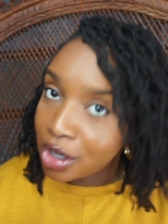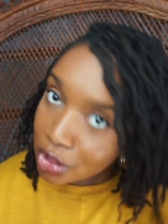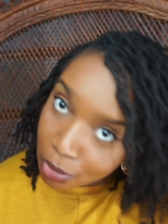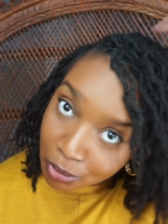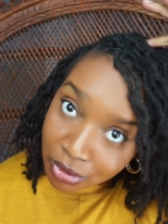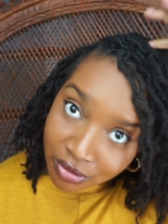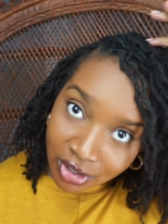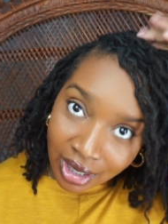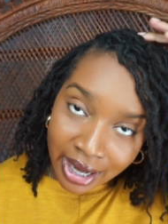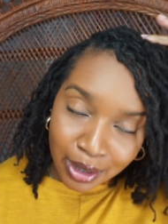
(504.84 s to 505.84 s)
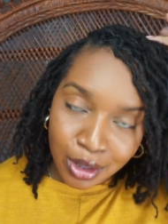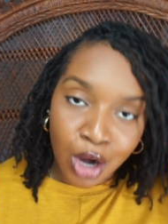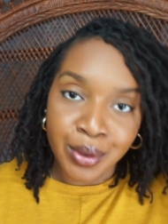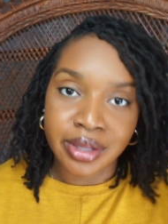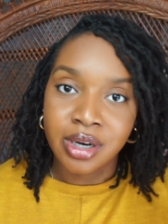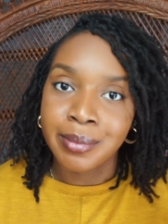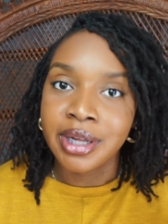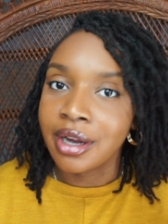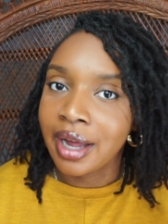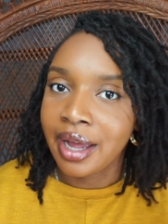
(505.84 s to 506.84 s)
The root of your lock is always going to be
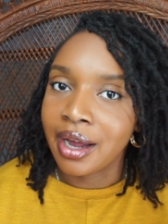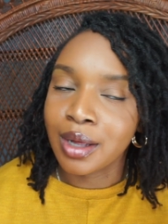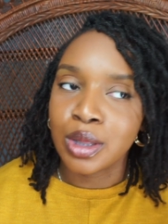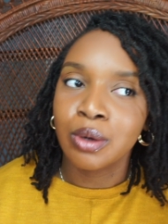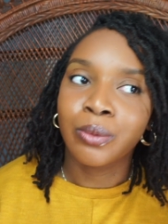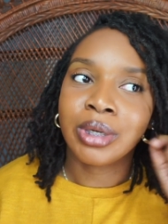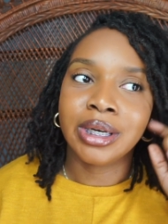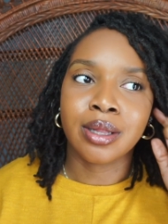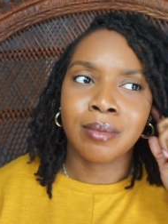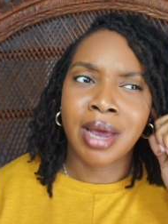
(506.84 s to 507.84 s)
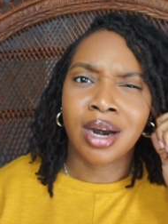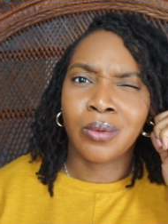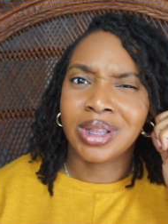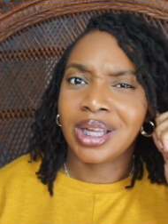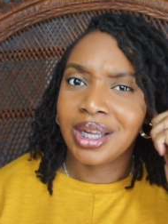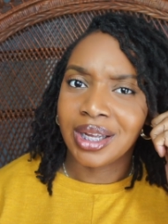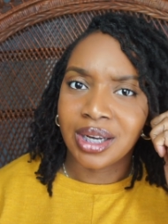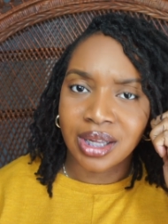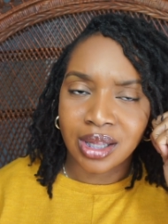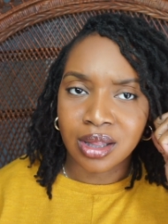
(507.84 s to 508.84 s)
your hair, so it really doesn't matter what the end
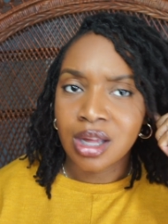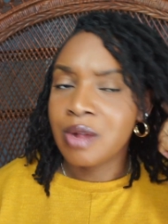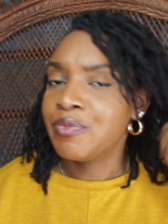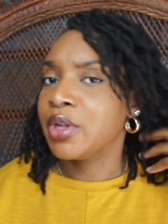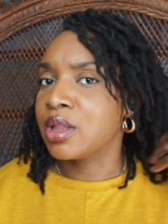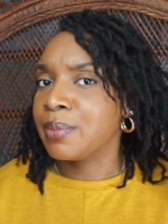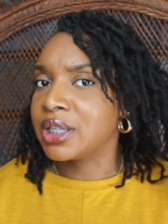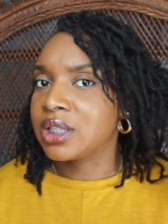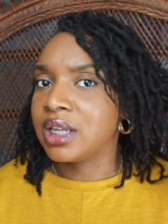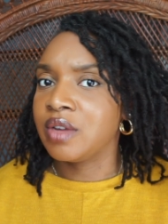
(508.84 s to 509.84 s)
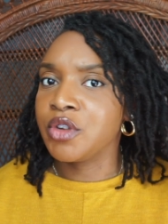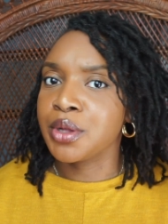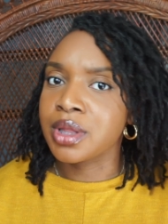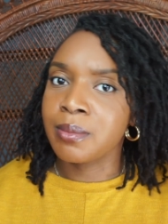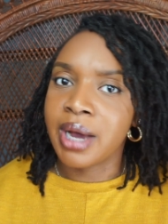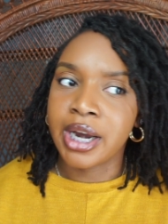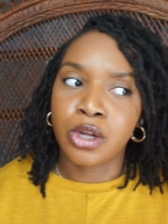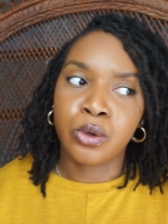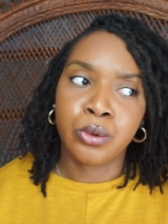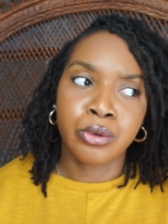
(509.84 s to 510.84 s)
is, especially if you're somebody
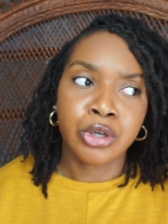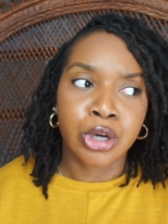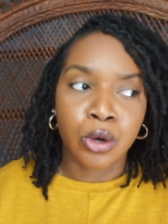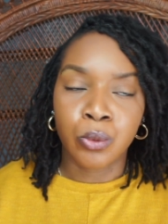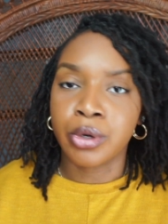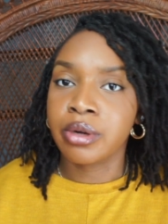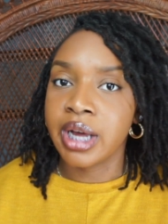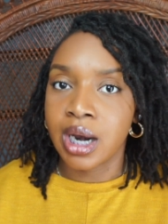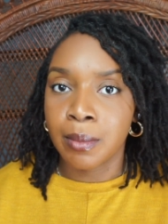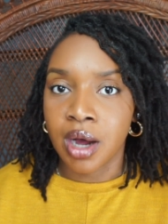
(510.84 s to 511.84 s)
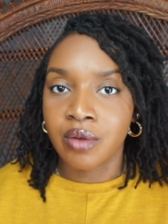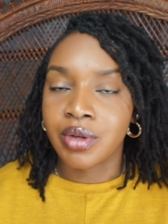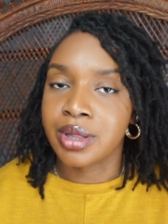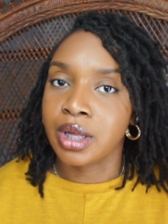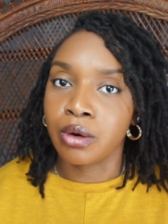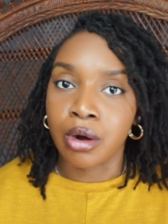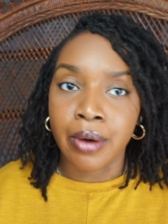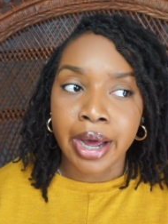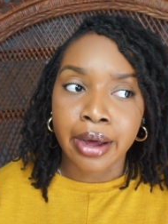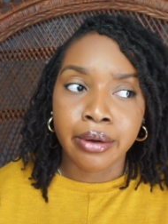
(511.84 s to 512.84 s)
who, you know, will cut them off as they grow
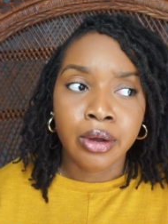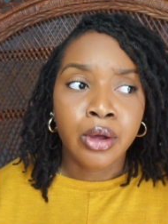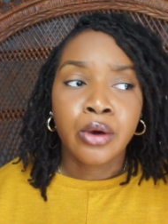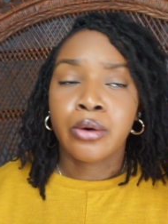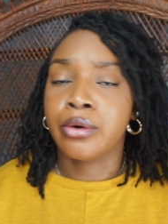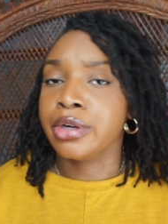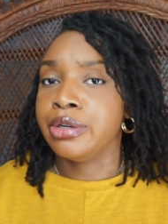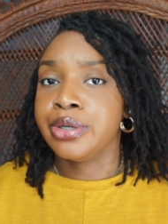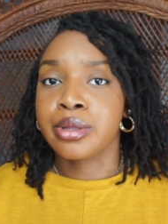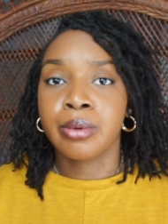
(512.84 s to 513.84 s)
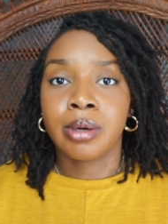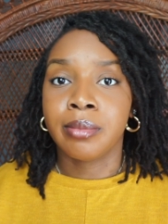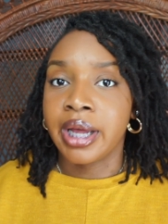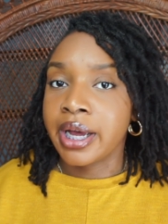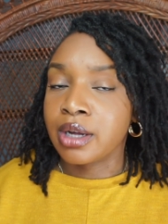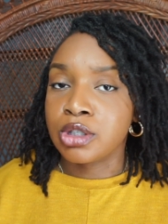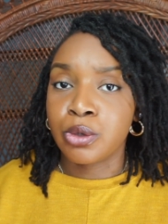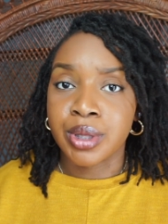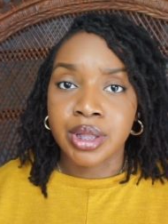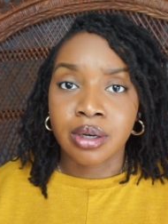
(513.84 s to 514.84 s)
out, or you just want them down to
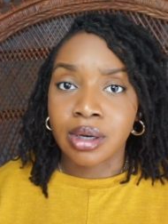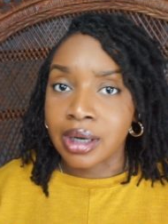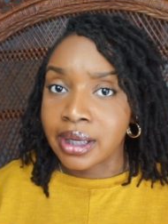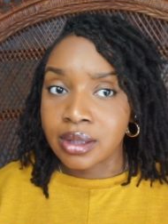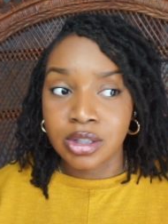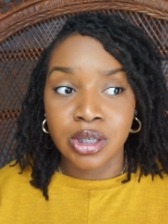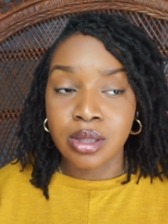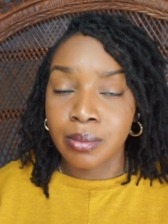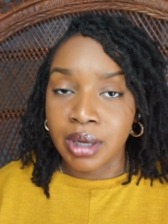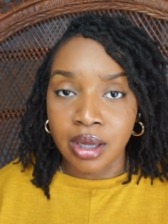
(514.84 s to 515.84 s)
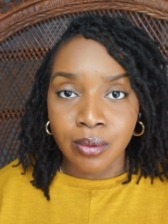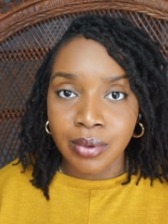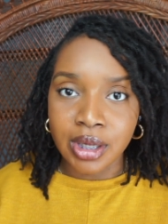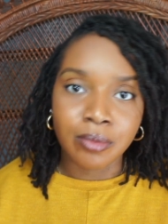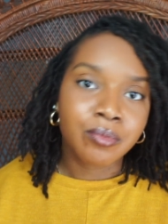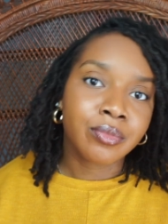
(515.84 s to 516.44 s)
a certain length just to begin with.